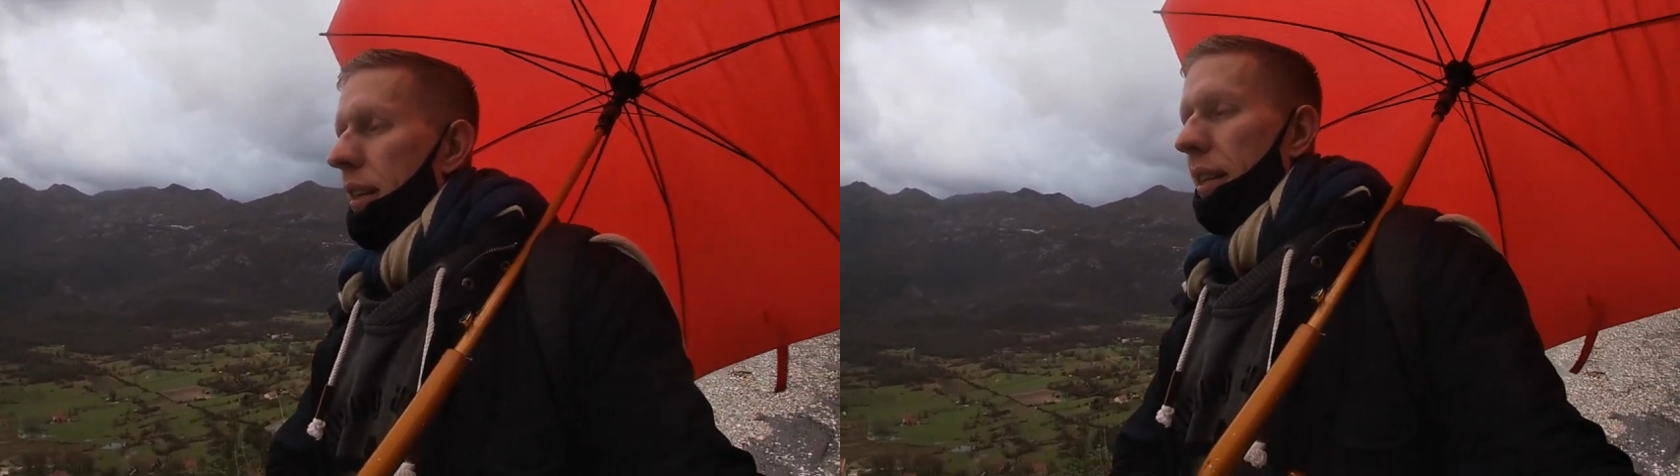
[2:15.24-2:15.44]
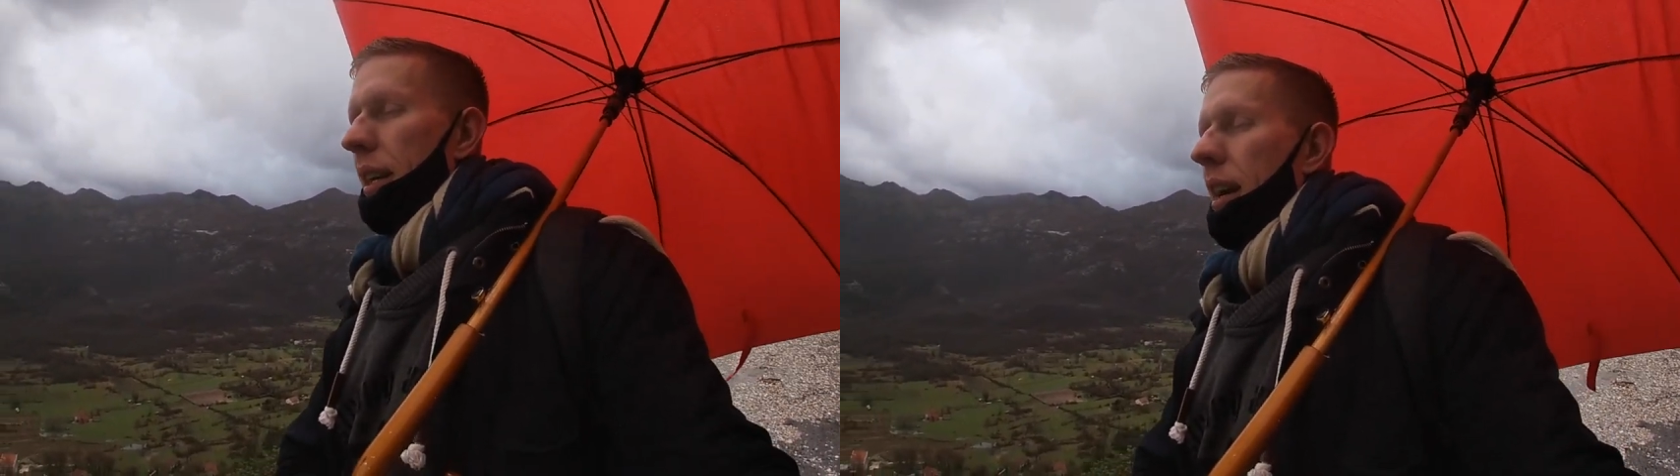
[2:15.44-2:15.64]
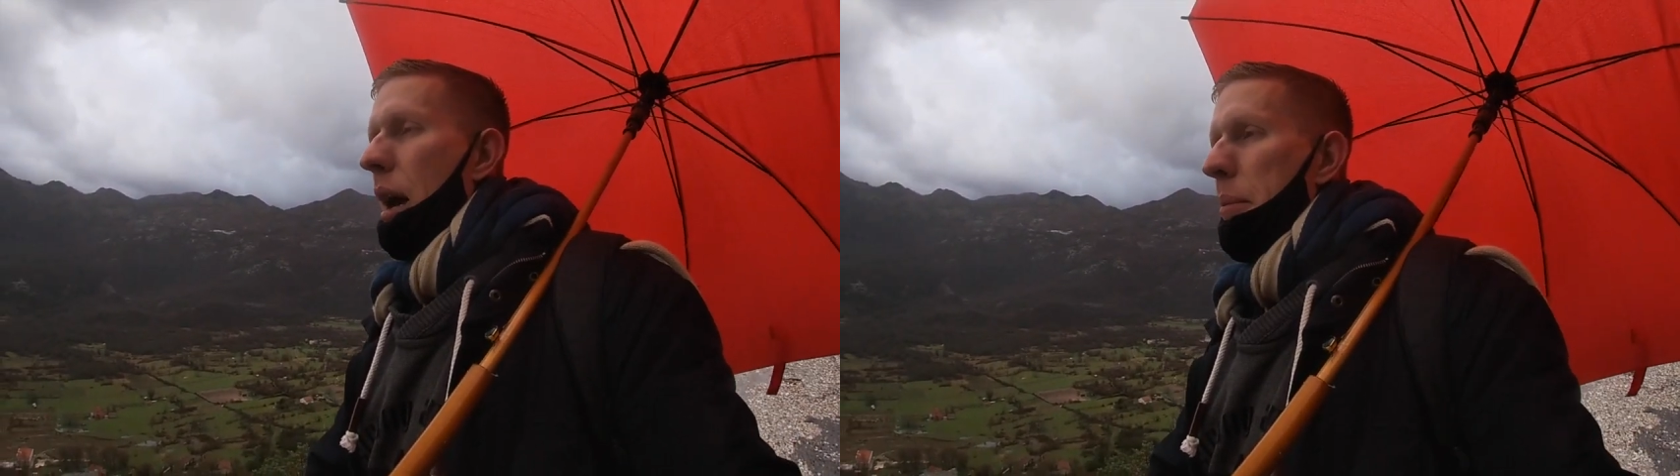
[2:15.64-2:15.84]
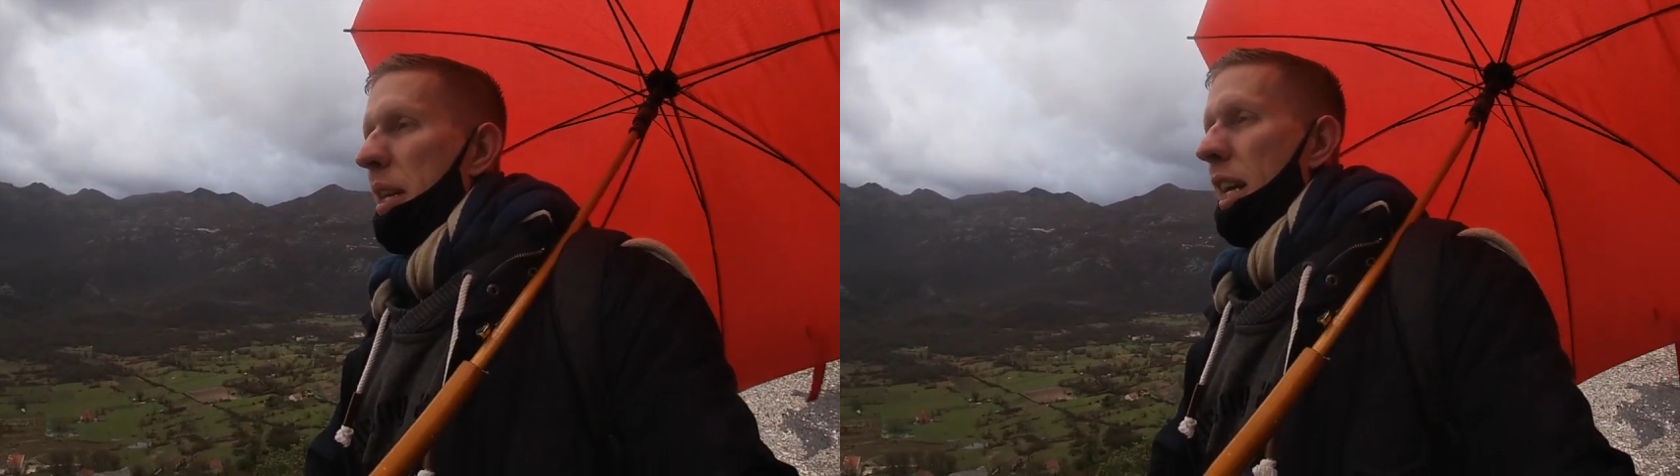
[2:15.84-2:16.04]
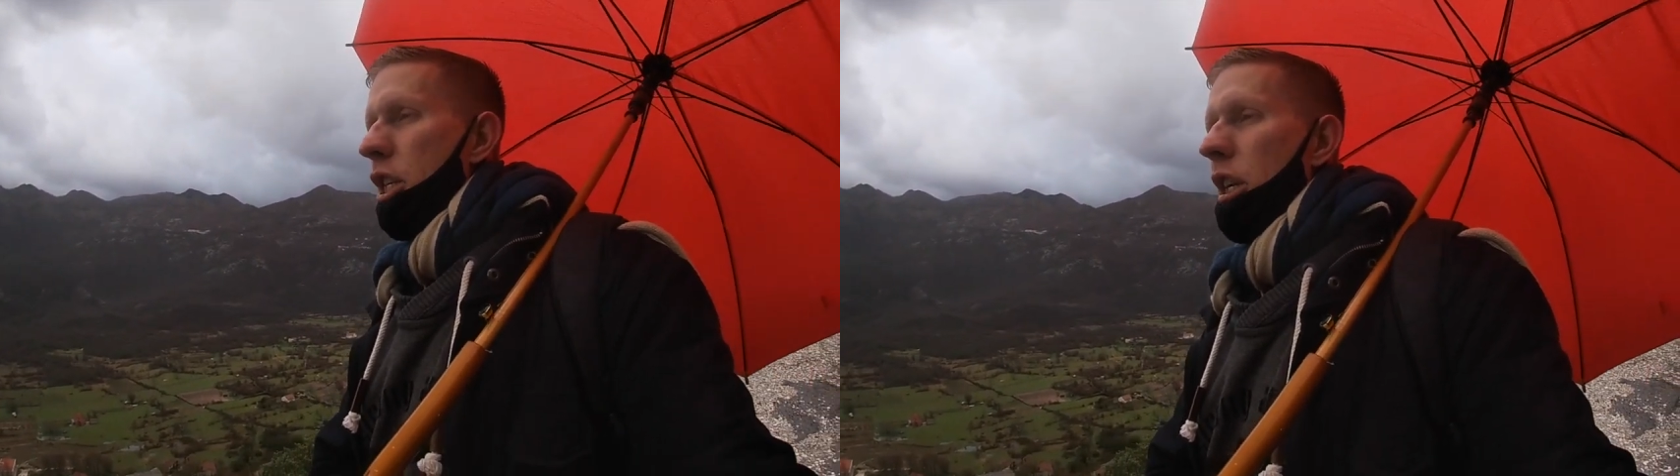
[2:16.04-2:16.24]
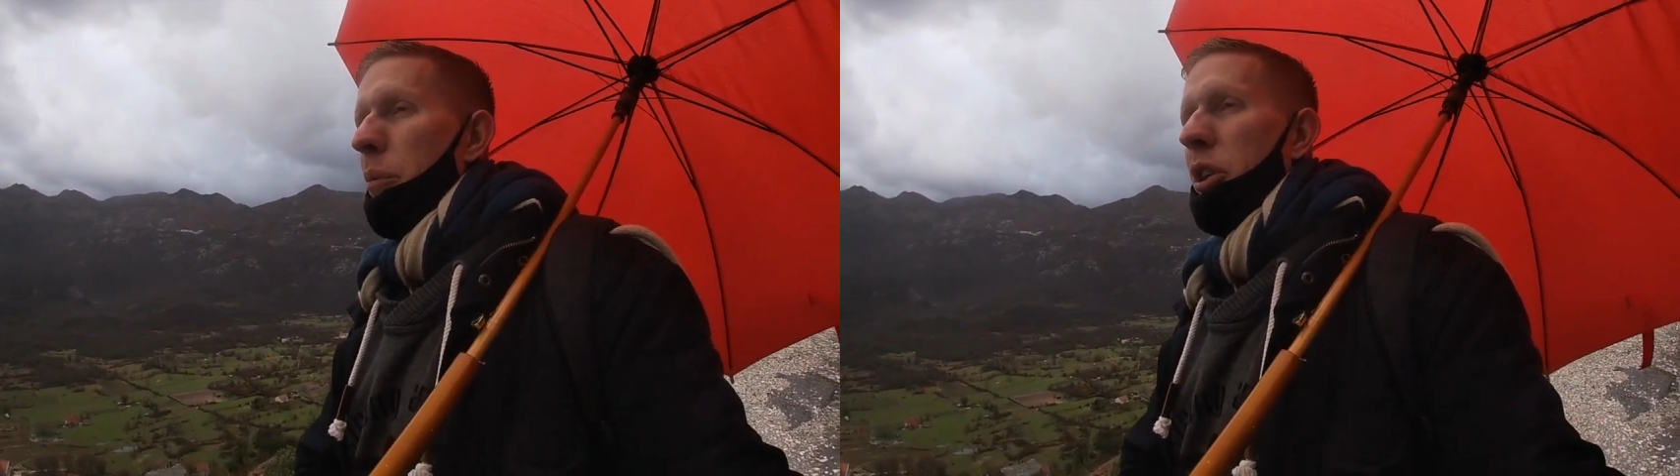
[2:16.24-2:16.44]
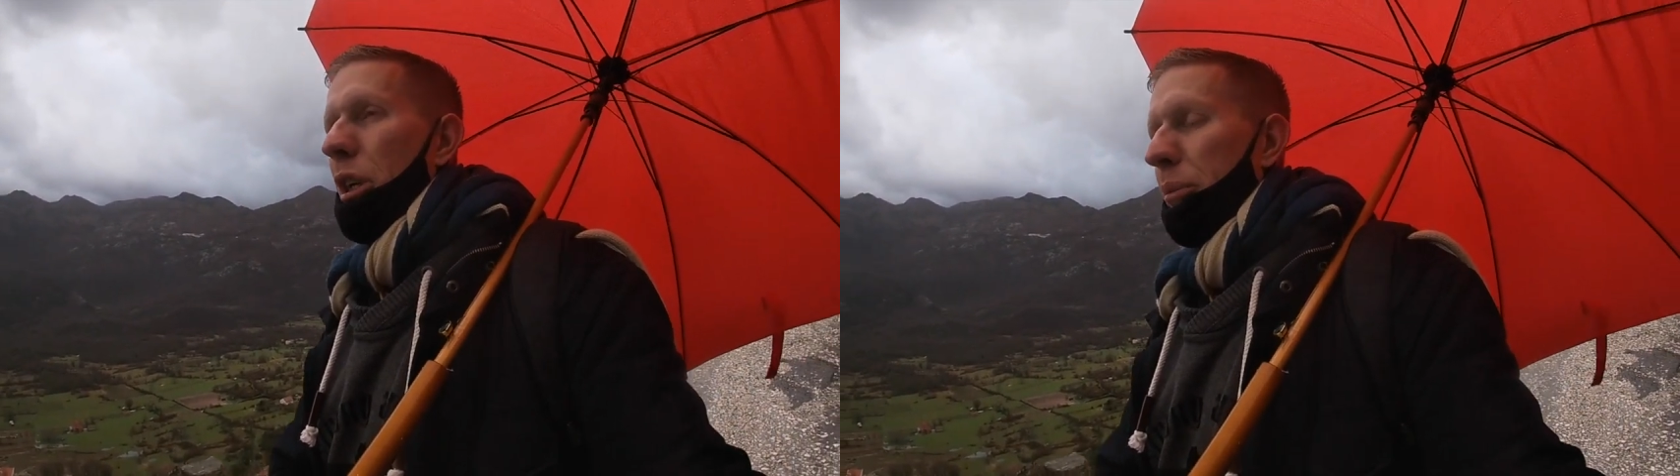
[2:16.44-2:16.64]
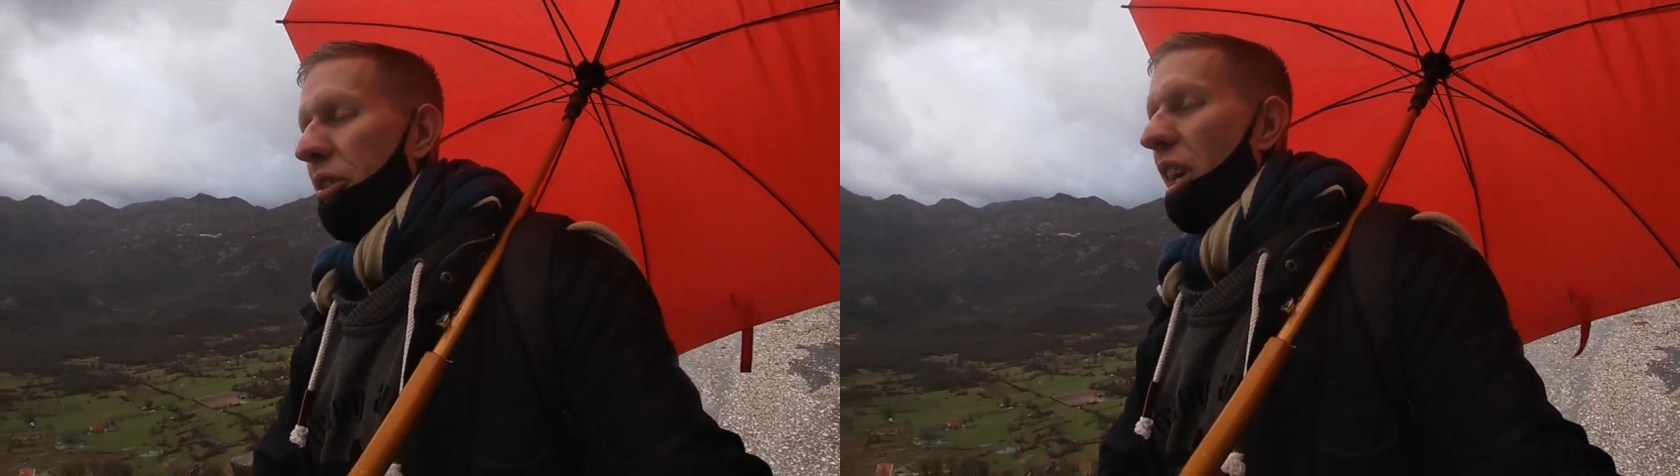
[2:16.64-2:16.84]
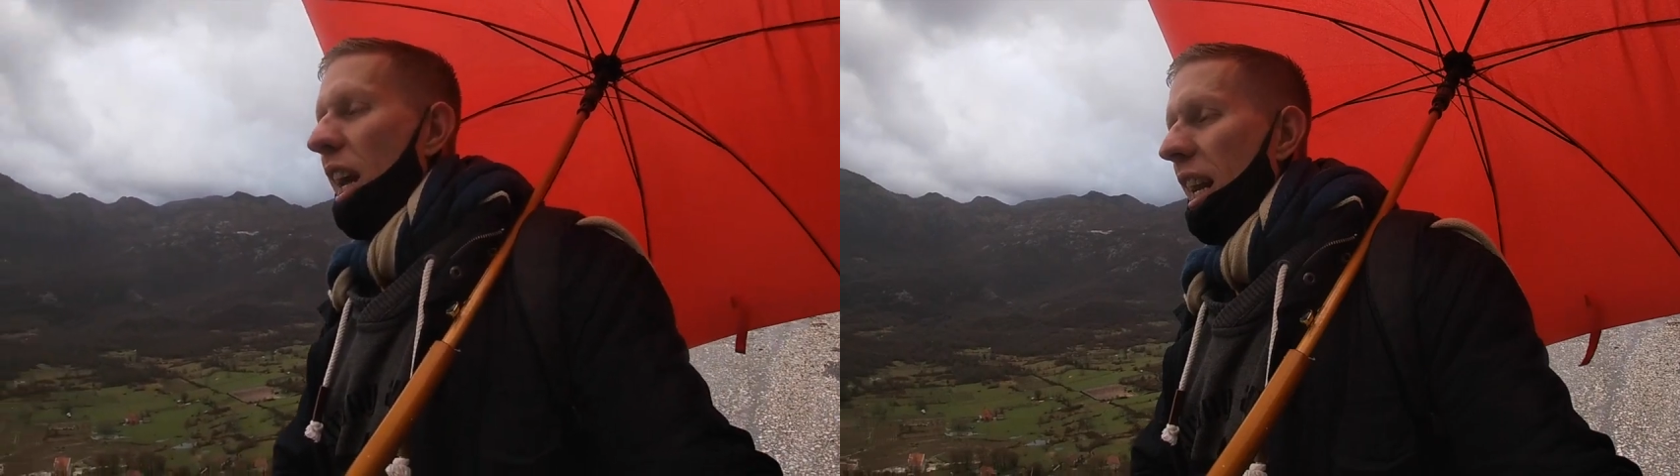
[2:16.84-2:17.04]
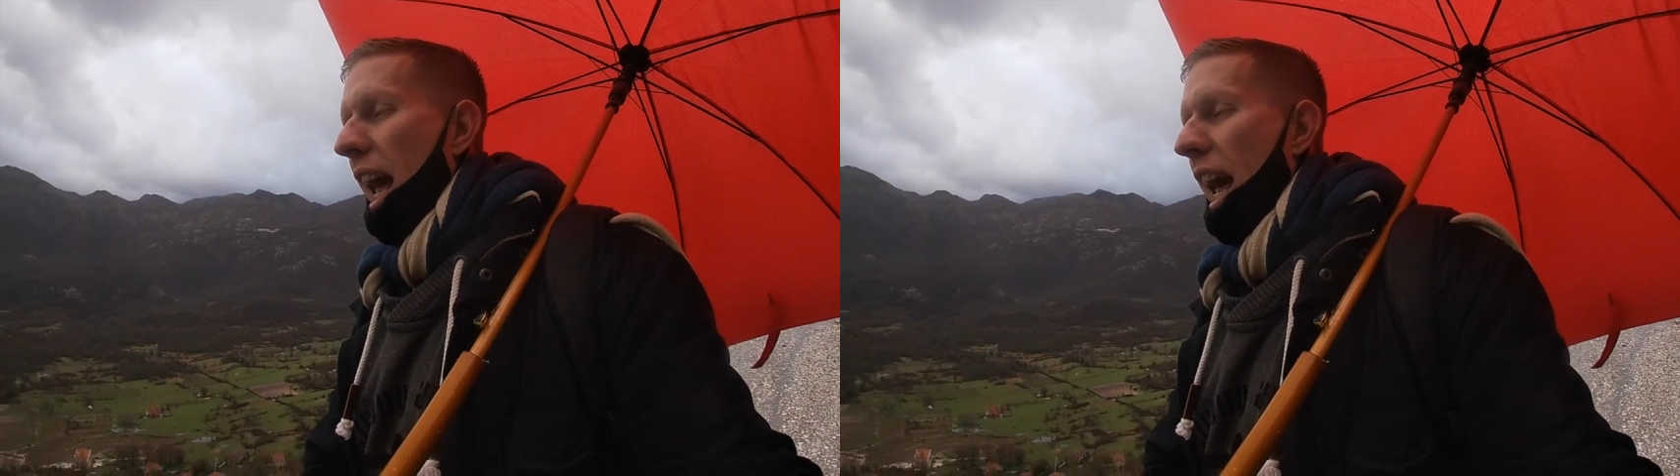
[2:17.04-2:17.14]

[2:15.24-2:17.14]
the accommodation in which I'm staying